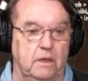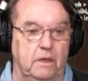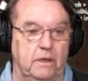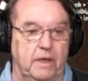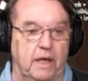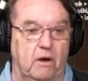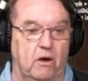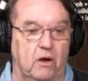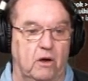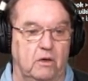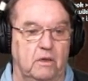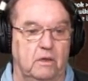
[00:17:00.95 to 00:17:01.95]
there
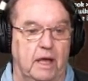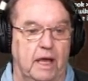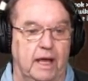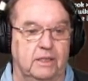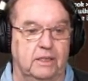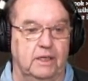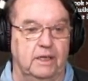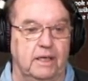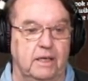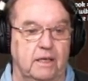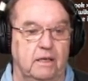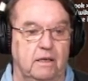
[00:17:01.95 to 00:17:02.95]
are
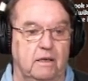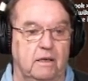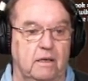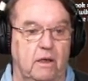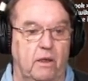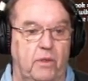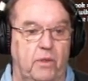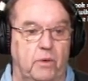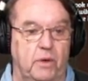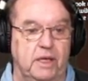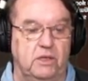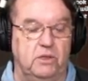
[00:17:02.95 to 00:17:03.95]
actually
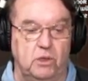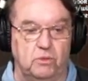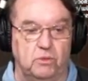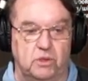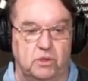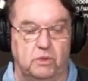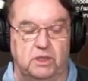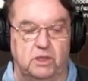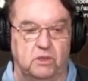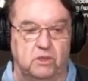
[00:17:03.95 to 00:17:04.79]
3 2s, which is